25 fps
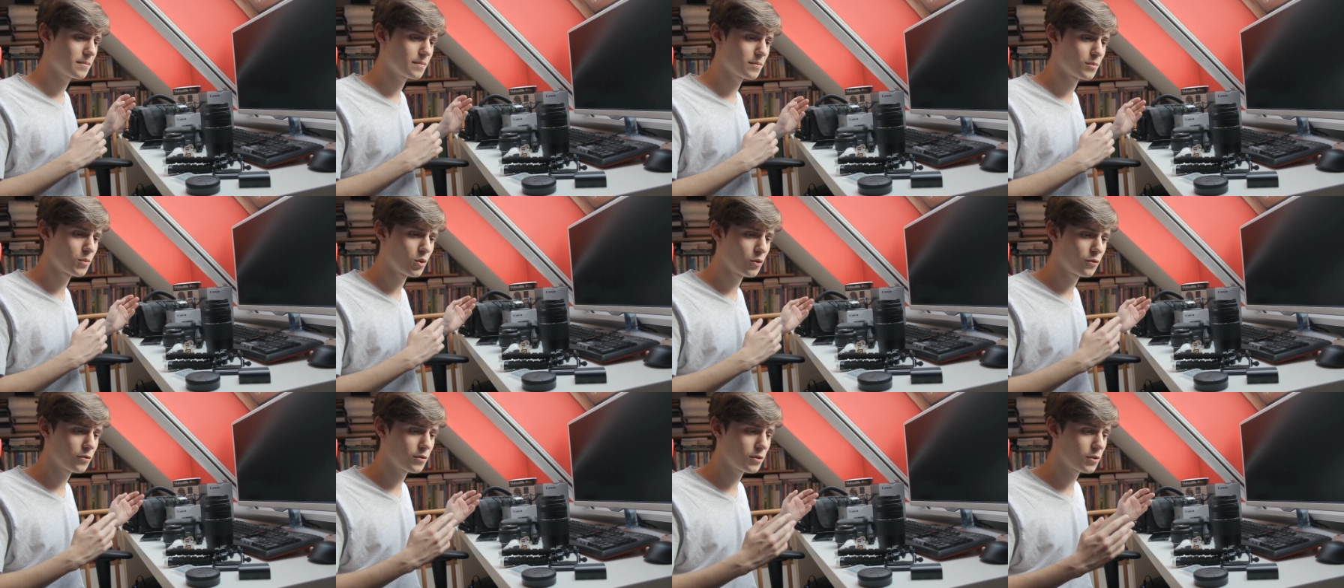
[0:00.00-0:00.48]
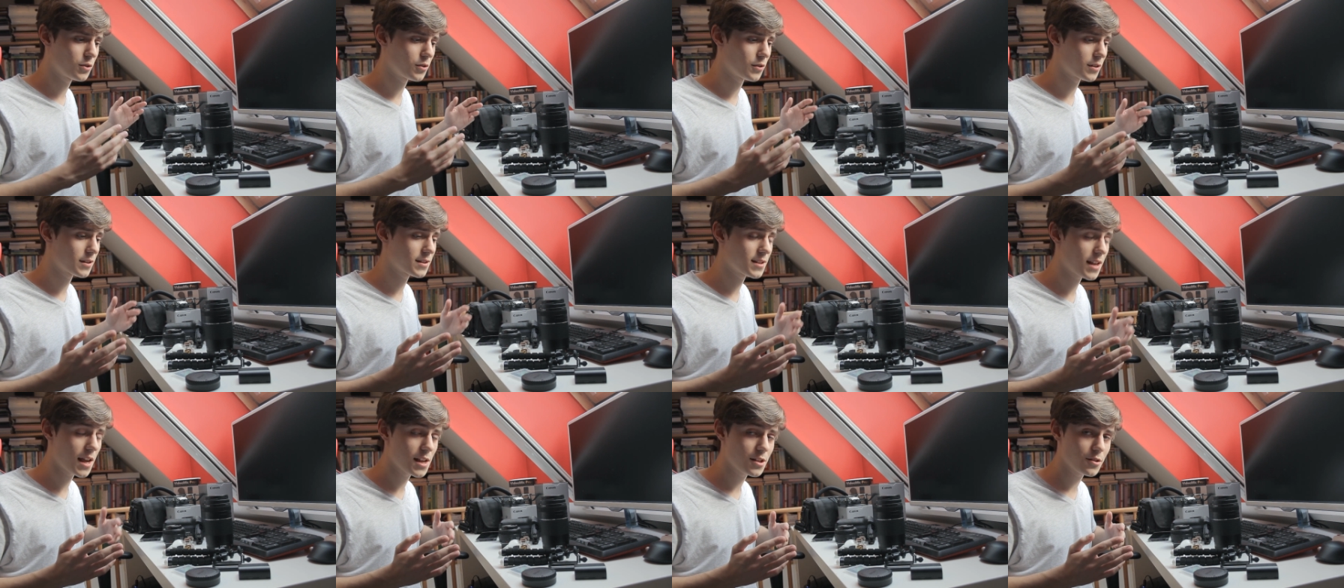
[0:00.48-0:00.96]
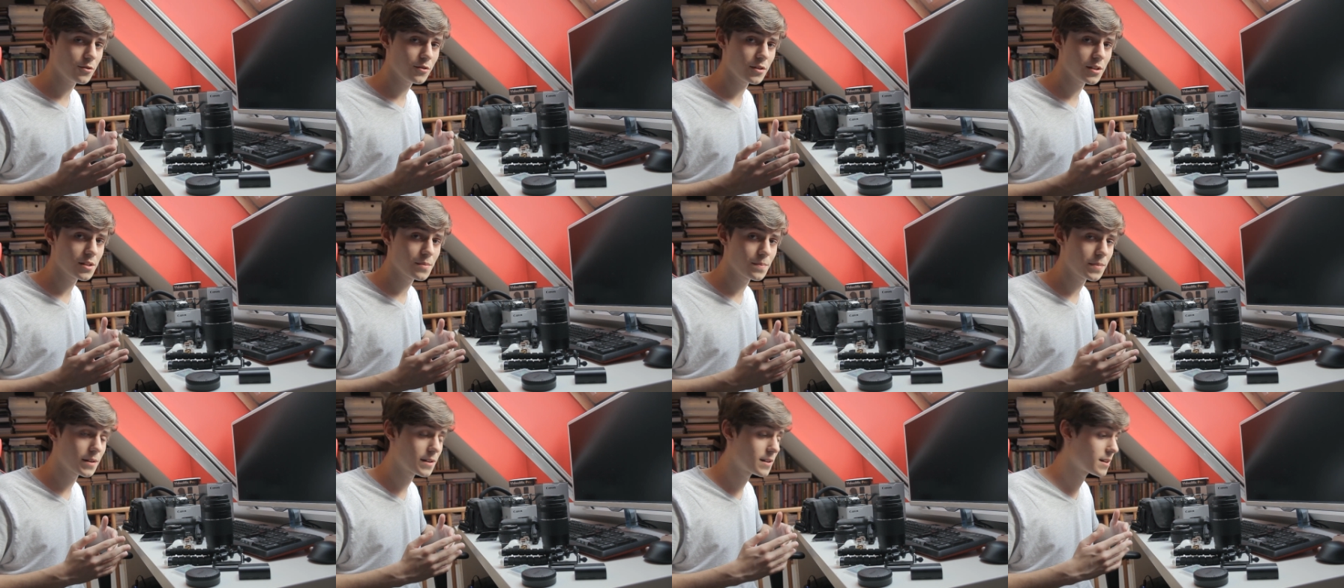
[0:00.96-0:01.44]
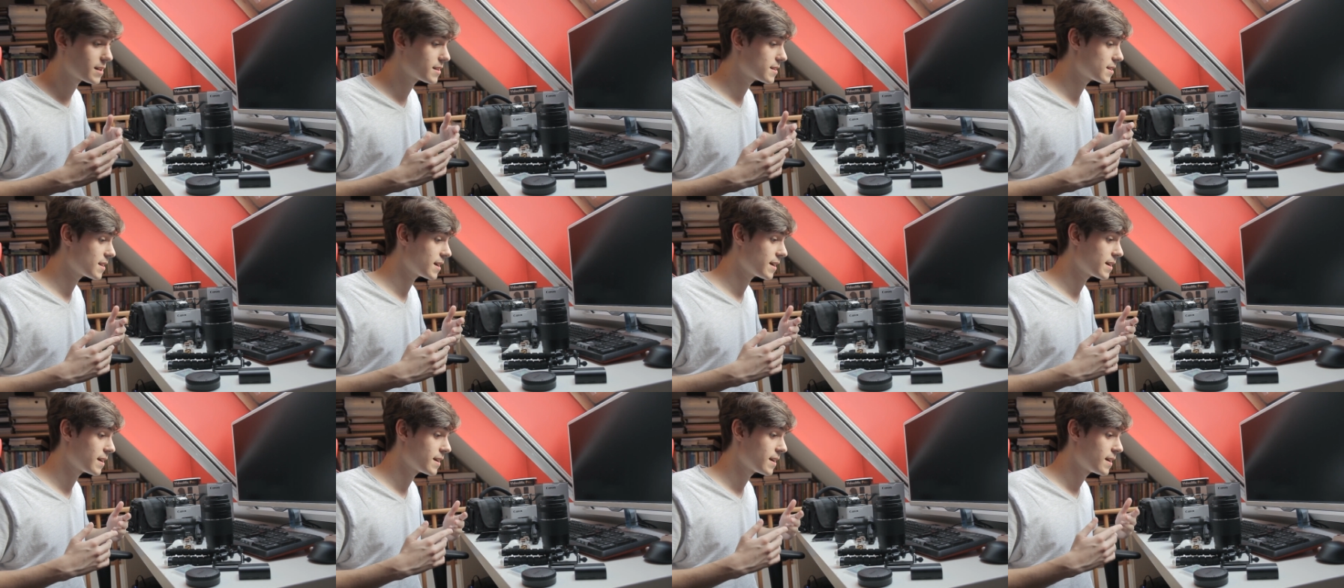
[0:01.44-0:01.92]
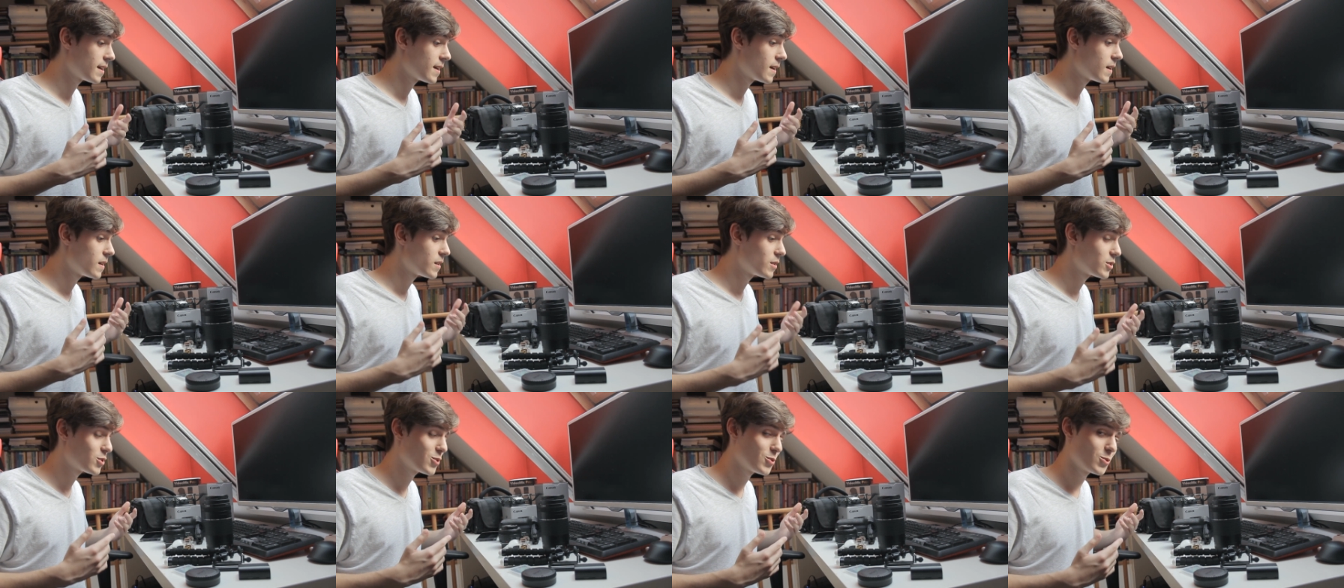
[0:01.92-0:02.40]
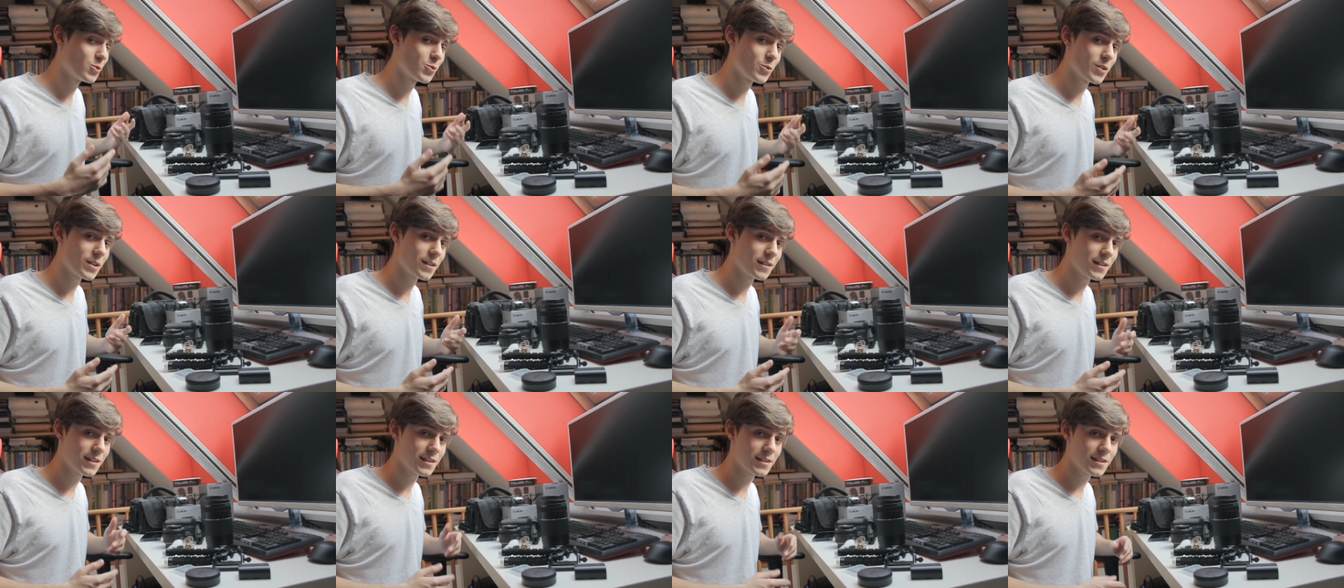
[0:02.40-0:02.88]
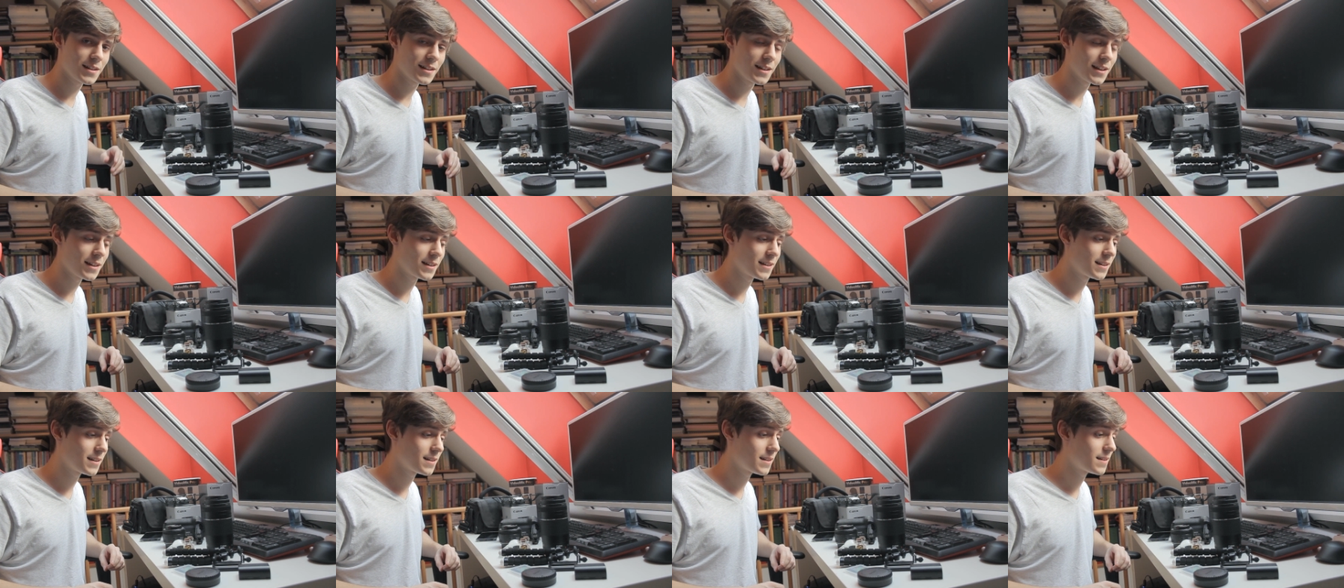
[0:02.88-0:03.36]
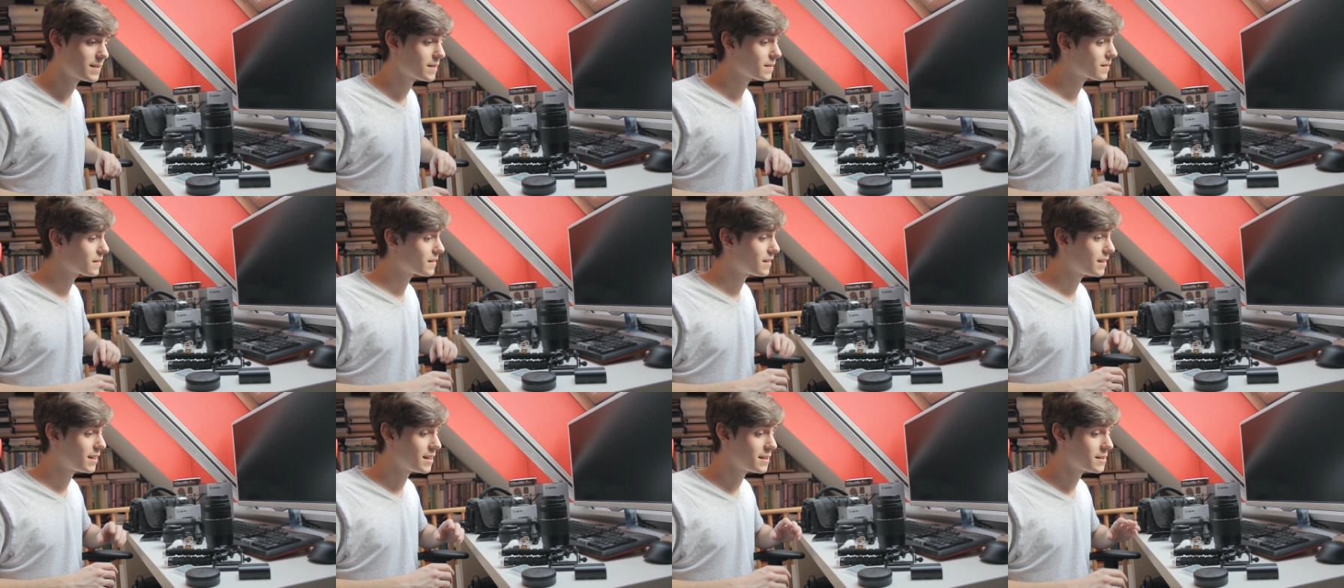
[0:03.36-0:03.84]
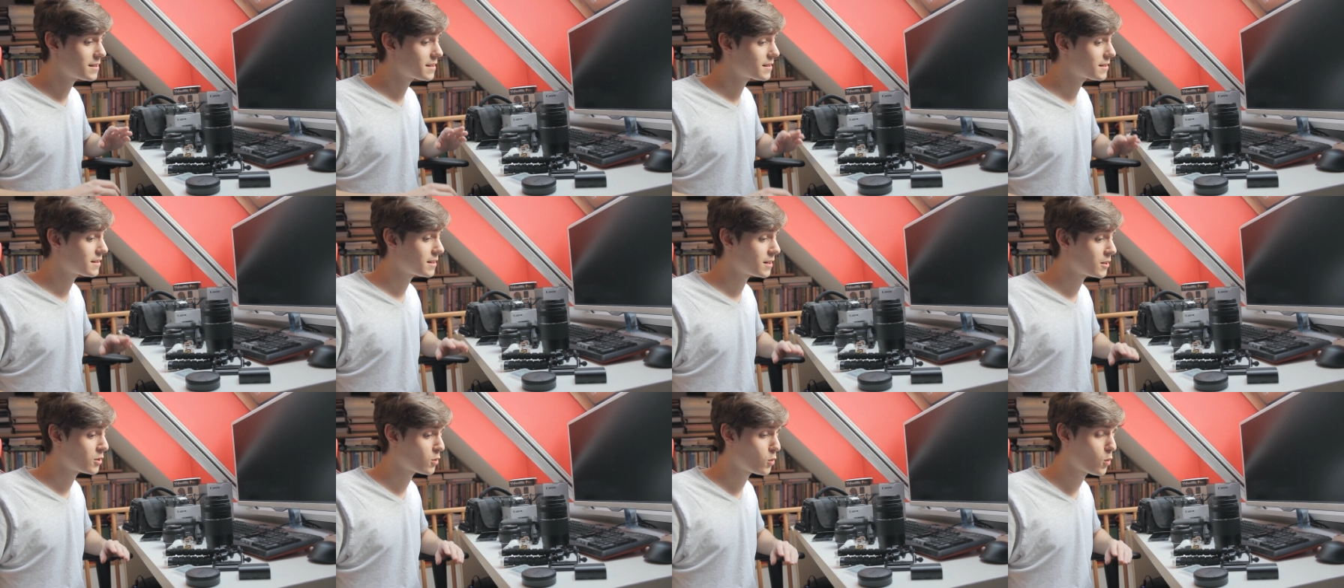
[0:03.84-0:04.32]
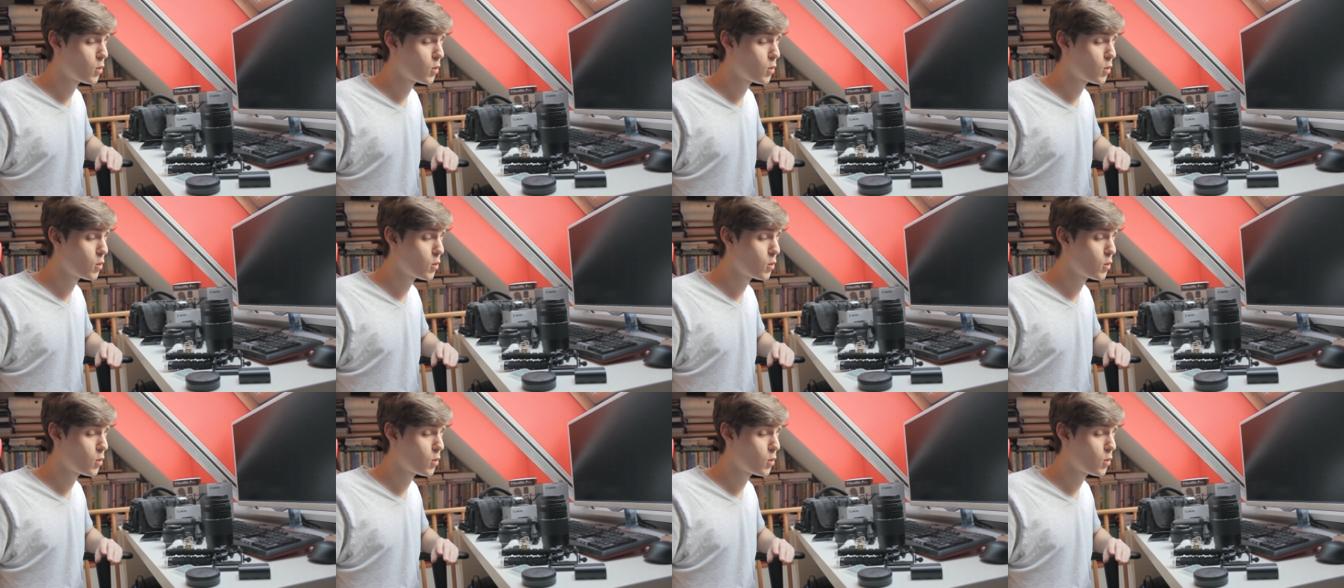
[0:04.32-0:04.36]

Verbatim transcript: moved to accessories because I soon realized that lenses are